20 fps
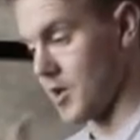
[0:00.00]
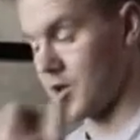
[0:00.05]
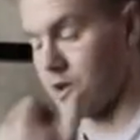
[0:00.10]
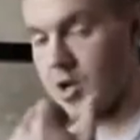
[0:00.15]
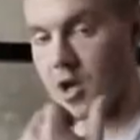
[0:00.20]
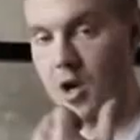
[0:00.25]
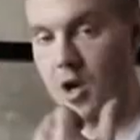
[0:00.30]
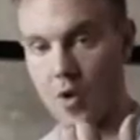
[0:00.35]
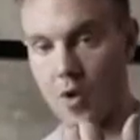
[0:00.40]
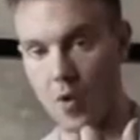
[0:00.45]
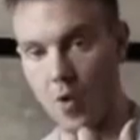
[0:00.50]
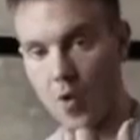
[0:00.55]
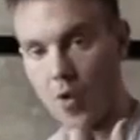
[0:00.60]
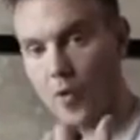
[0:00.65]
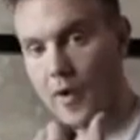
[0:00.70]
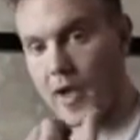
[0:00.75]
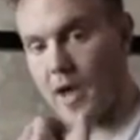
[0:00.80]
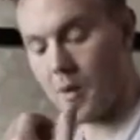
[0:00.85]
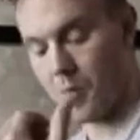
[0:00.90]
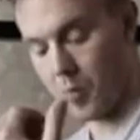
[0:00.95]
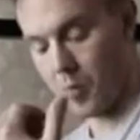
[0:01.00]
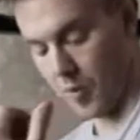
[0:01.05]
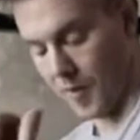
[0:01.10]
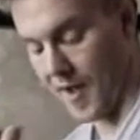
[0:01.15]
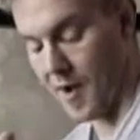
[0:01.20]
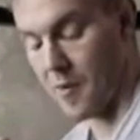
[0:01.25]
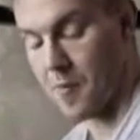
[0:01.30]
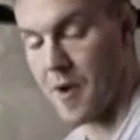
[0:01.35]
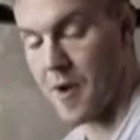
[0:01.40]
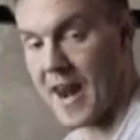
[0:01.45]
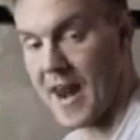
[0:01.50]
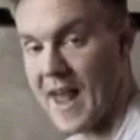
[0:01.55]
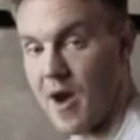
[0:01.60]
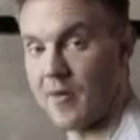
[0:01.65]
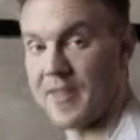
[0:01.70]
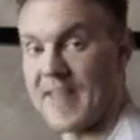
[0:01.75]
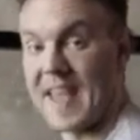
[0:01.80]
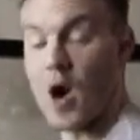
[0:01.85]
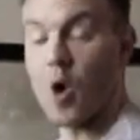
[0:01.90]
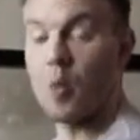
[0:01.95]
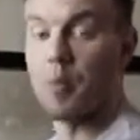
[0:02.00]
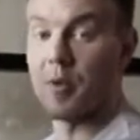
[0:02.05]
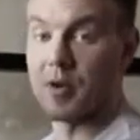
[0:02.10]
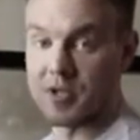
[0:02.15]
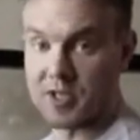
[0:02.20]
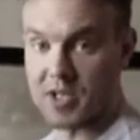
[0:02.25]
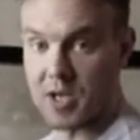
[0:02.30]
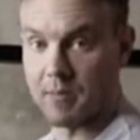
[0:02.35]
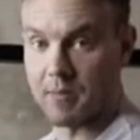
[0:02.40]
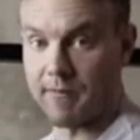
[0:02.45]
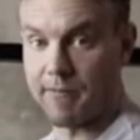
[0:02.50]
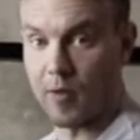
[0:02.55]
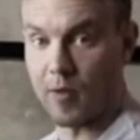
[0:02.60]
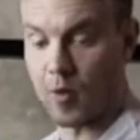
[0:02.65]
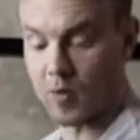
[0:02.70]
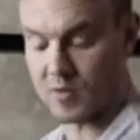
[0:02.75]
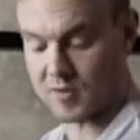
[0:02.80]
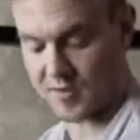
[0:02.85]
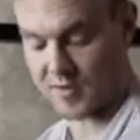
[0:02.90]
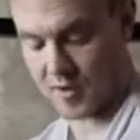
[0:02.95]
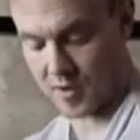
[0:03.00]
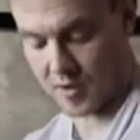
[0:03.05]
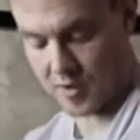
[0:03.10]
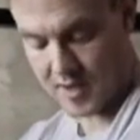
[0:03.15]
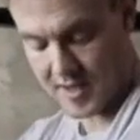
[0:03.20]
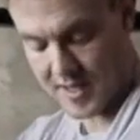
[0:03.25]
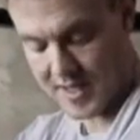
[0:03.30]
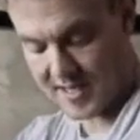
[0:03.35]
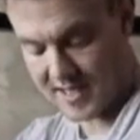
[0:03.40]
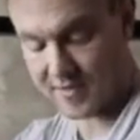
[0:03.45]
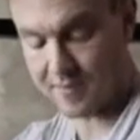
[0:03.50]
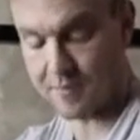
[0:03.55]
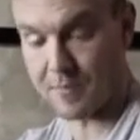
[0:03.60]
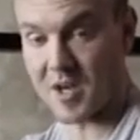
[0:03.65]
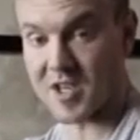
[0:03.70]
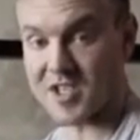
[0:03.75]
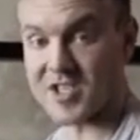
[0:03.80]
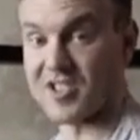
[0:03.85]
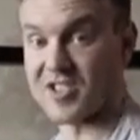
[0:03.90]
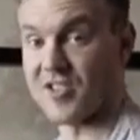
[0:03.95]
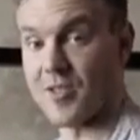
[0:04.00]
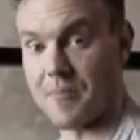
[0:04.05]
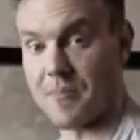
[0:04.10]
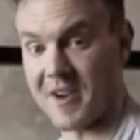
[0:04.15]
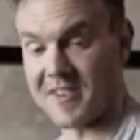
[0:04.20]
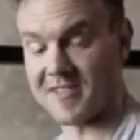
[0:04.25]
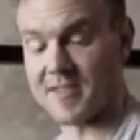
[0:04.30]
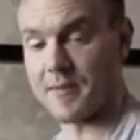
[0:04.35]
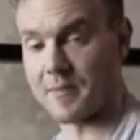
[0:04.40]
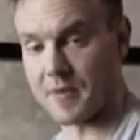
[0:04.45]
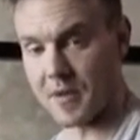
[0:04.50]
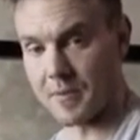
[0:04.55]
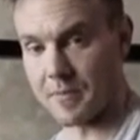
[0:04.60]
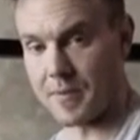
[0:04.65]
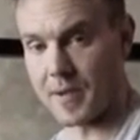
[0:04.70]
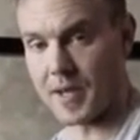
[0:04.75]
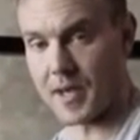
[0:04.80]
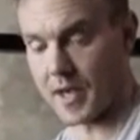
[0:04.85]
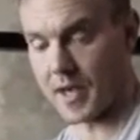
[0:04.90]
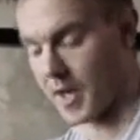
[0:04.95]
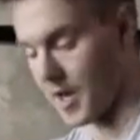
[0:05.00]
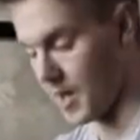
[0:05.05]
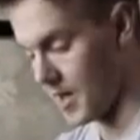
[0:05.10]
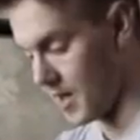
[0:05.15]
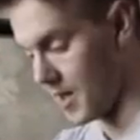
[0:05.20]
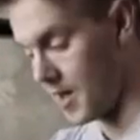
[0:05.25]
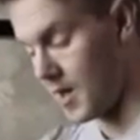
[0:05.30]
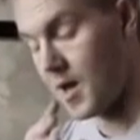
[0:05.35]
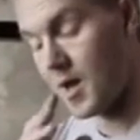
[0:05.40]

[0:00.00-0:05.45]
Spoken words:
You curl all the way up without allowing the elbow to come forward, so as much as the bicep can peak.